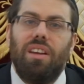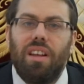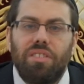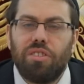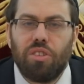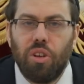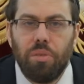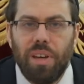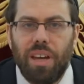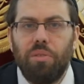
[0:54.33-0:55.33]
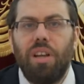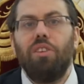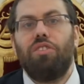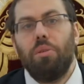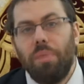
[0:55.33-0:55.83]
You're not such an old man. Why do you
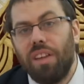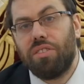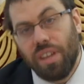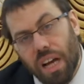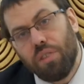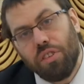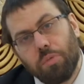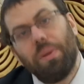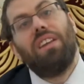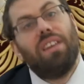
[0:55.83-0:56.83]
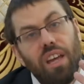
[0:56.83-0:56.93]
look so bad? So Yaakov explained,